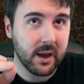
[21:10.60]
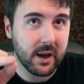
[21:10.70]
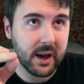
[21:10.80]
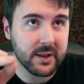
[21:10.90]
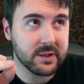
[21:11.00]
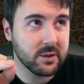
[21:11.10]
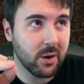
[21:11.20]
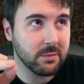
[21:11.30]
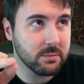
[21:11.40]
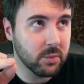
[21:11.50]
has
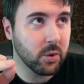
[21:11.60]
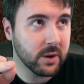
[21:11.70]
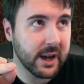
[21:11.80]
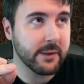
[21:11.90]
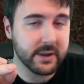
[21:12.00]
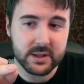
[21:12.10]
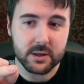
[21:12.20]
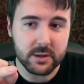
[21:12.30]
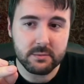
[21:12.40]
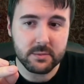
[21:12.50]
got more
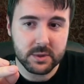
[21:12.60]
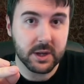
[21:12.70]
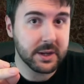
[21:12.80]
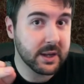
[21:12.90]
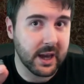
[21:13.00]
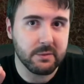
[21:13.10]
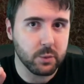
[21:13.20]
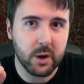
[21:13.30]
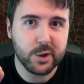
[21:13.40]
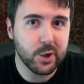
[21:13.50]
character than a Games
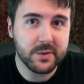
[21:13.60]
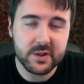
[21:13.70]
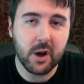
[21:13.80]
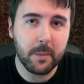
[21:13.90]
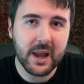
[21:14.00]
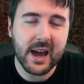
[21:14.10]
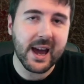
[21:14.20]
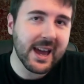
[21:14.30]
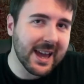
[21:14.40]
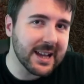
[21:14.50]
Workshop star player.
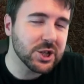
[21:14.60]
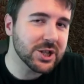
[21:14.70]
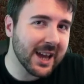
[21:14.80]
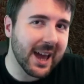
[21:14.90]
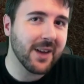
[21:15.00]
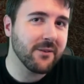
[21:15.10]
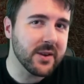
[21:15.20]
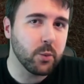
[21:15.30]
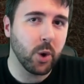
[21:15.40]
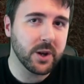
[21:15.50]
Each and
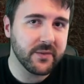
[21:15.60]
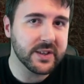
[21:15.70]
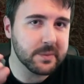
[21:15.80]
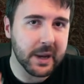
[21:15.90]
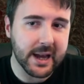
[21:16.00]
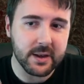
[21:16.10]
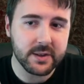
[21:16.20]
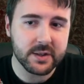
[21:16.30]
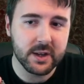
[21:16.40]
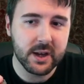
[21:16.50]
every one of these
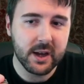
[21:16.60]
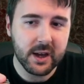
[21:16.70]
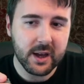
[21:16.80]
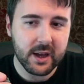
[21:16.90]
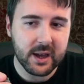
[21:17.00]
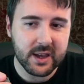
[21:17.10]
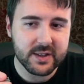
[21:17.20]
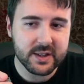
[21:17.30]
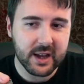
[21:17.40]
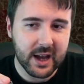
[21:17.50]
players
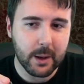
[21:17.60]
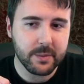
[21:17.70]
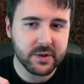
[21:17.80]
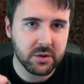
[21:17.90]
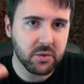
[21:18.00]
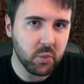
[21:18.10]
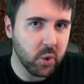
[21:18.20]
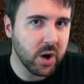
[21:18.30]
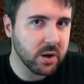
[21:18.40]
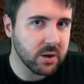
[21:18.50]
is an absolute
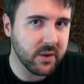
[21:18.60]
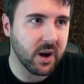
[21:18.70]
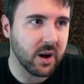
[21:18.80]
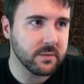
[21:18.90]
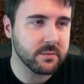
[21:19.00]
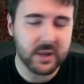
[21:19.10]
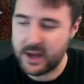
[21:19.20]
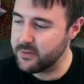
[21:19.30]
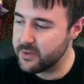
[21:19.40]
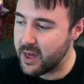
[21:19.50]
work of art,
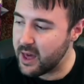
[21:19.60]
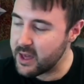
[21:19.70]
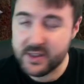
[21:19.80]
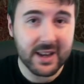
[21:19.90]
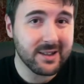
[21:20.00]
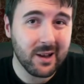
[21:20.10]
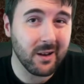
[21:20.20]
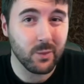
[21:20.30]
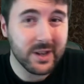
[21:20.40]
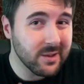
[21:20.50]
and there is a
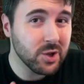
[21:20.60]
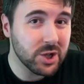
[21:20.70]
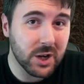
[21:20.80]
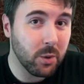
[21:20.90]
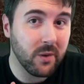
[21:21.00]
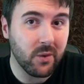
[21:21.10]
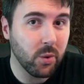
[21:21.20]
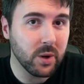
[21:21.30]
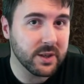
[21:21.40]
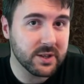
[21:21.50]
ton. We didn't show off
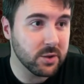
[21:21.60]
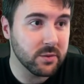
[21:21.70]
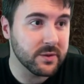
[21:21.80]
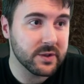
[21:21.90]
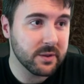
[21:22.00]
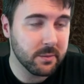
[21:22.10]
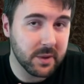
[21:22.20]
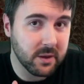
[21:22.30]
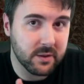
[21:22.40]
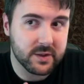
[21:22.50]
all of the dudes
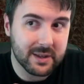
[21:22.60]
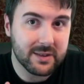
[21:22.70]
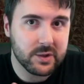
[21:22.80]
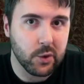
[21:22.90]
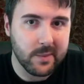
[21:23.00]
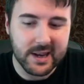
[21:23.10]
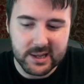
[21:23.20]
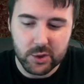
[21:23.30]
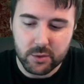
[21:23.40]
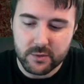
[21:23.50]
because there's so many
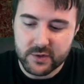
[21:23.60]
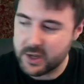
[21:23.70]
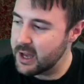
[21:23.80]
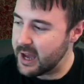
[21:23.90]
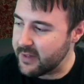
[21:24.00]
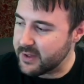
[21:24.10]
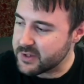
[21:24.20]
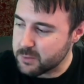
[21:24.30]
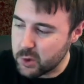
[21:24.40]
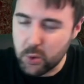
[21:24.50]
dudes, and
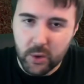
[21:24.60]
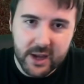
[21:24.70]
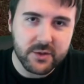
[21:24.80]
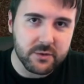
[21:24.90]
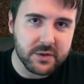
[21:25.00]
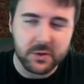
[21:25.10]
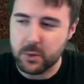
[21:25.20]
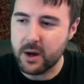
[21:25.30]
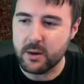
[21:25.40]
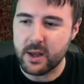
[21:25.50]
there's some cool extras as
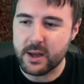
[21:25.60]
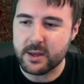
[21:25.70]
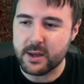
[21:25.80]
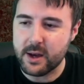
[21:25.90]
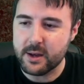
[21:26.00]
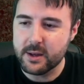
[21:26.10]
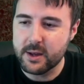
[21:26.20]
well, like a